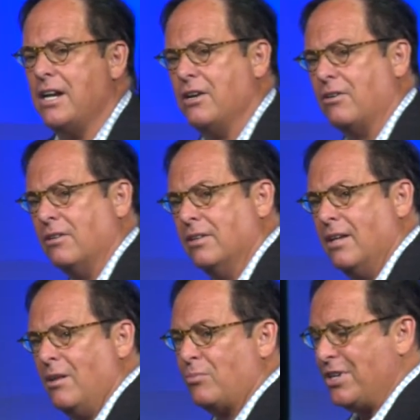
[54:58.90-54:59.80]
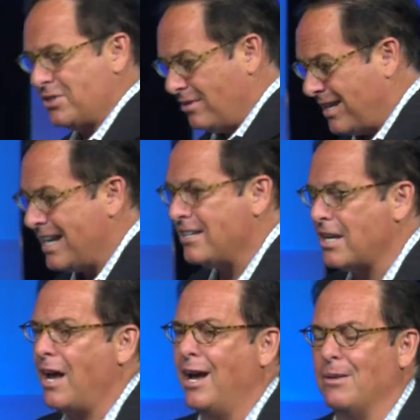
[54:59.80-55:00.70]
hear. Preaching on end
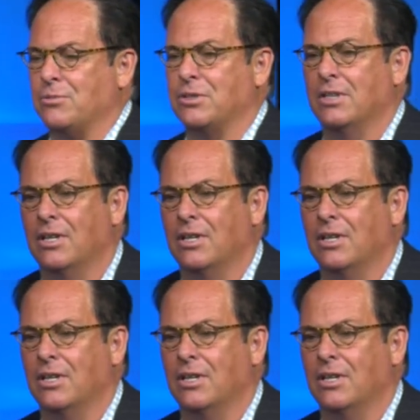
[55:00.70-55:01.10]
times.